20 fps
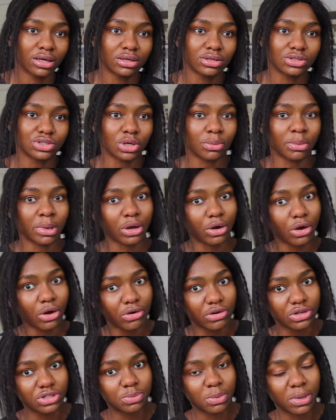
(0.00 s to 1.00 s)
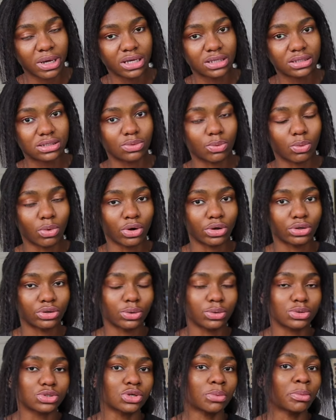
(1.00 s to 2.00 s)
some encouragement, one,
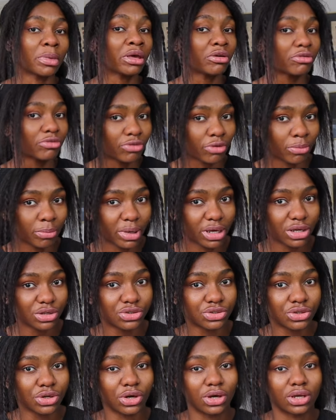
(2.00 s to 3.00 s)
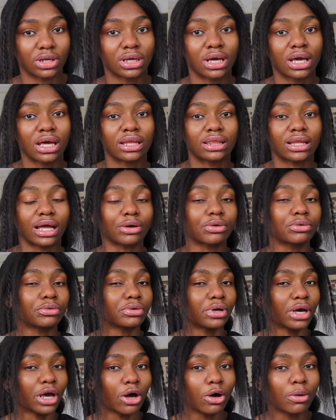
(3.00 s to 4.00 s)
or some information that
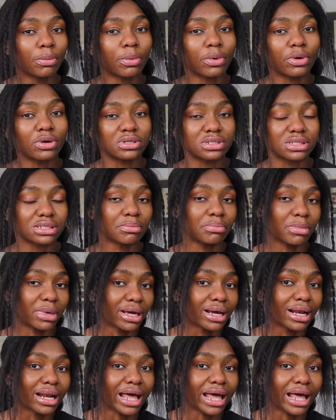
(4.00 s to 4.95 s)
will help us make